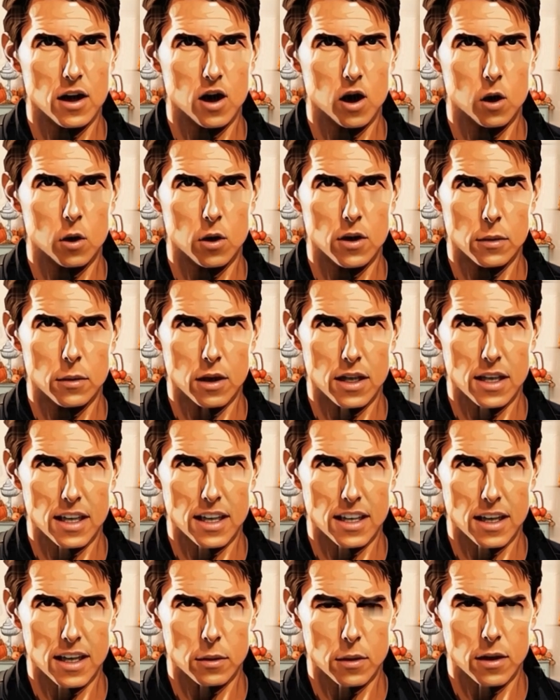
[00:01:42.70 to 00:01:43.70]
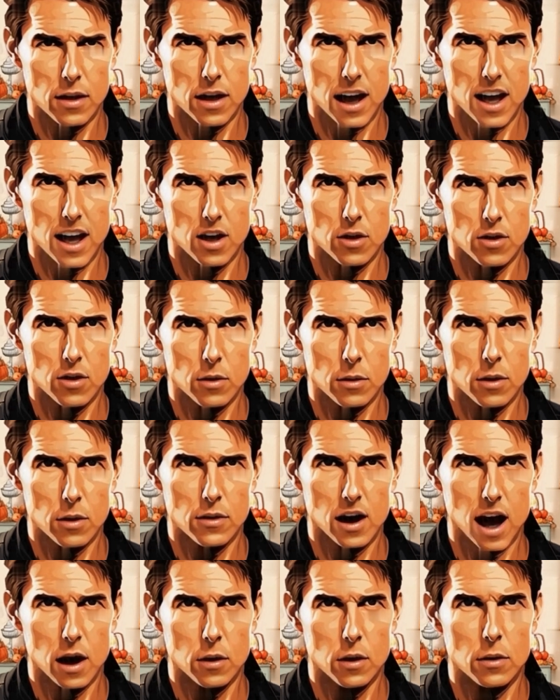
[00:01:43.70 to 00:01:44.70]
who was busy sipping nectar from a
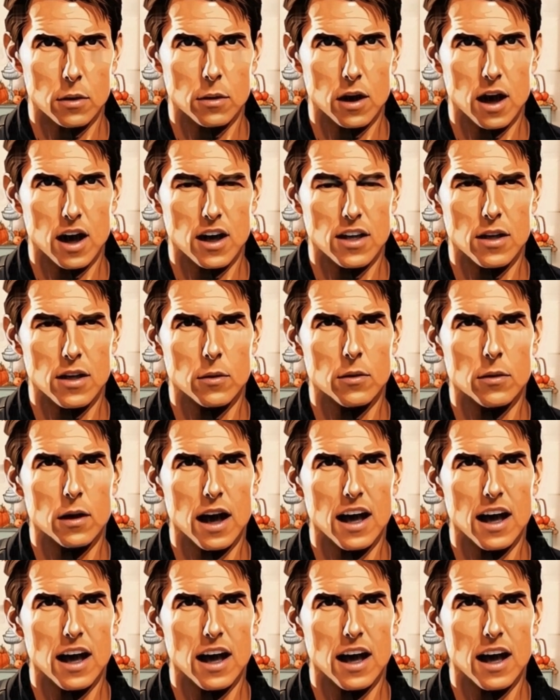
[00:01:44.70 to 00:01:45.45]
vibrant blossom.